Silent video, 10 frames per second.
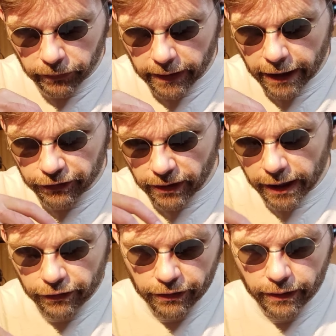And that's
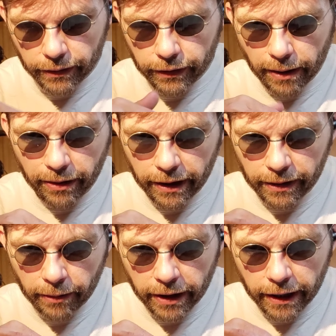nice. That way,
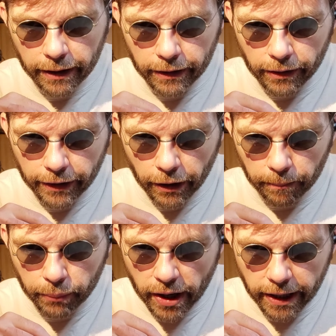they
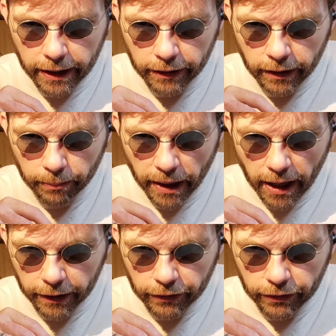don't break in your box.